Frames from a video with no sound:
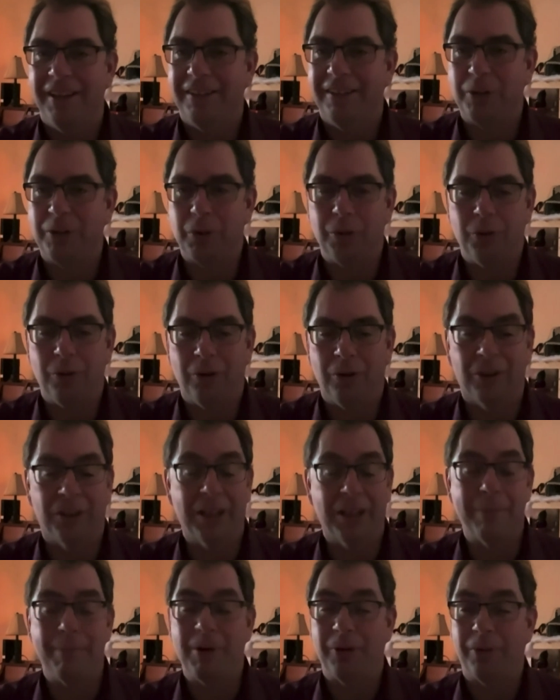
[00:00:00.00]
to
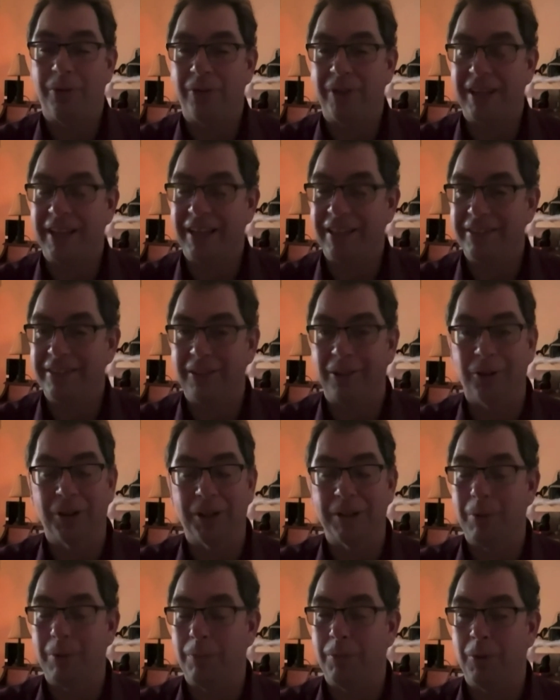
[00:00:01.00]
learn about things, to learn
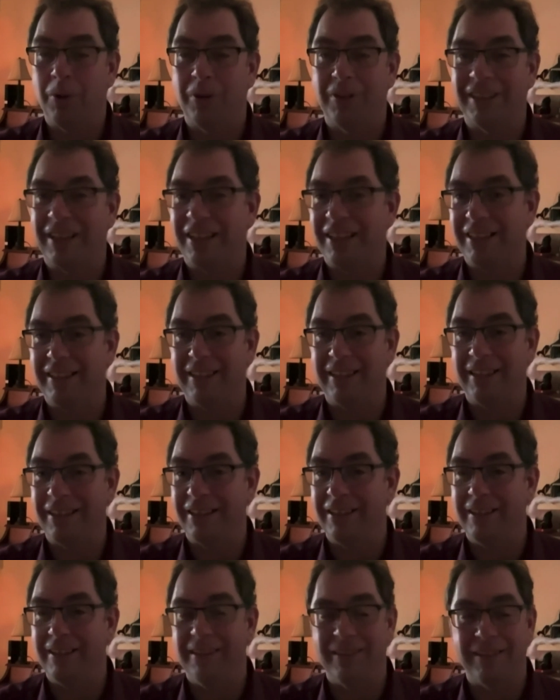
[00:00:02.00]
about
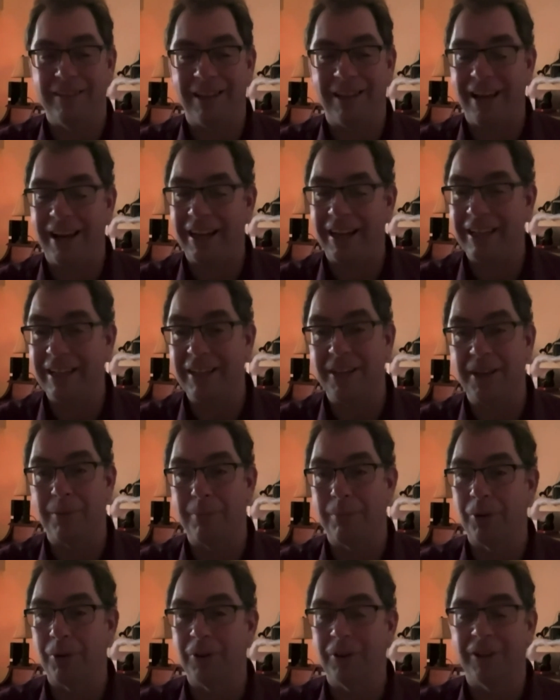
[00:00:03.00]
processes, any
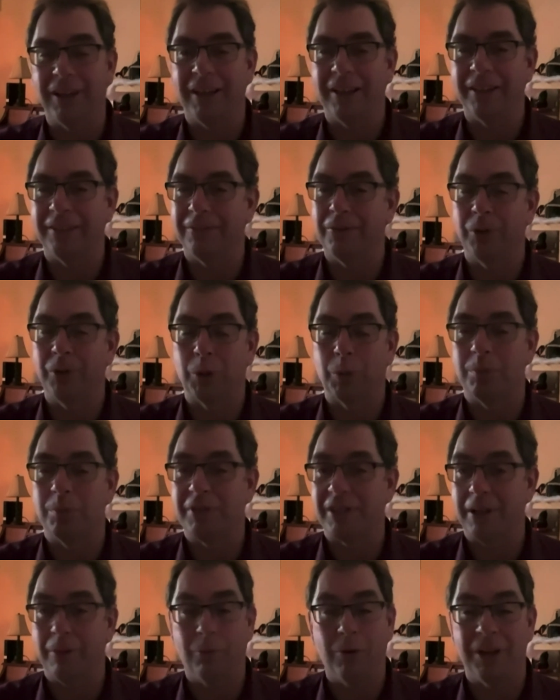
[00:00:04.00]
number of groups
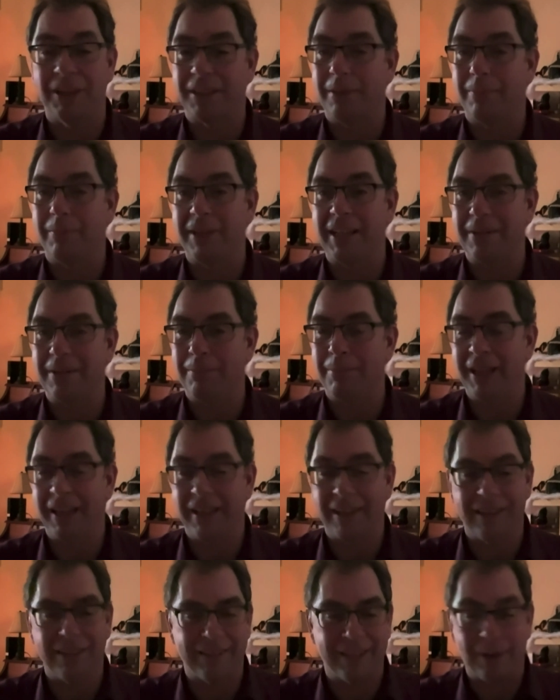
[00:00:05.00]
that want to meet
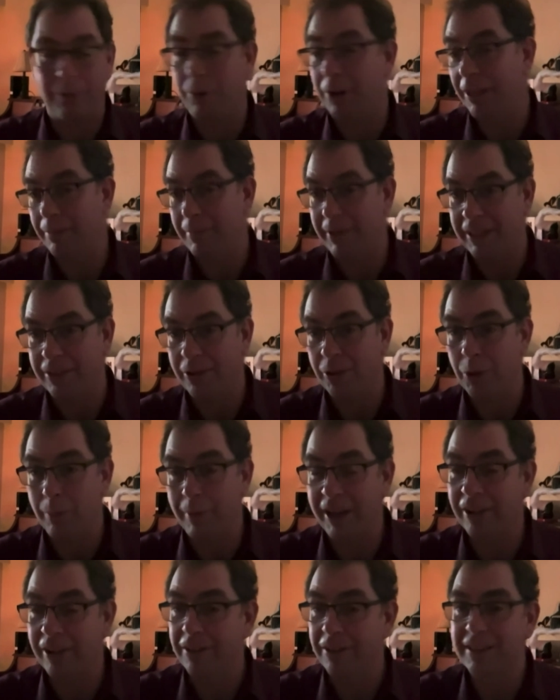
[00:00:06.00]
because they want to meet the new
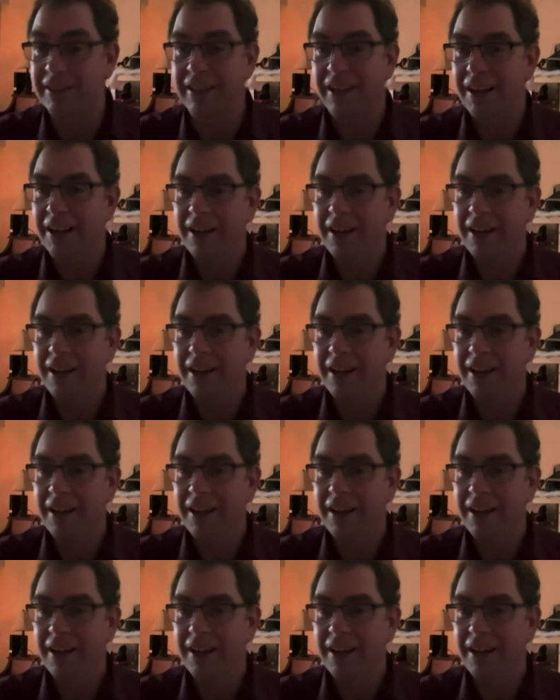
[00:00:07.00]
mayors.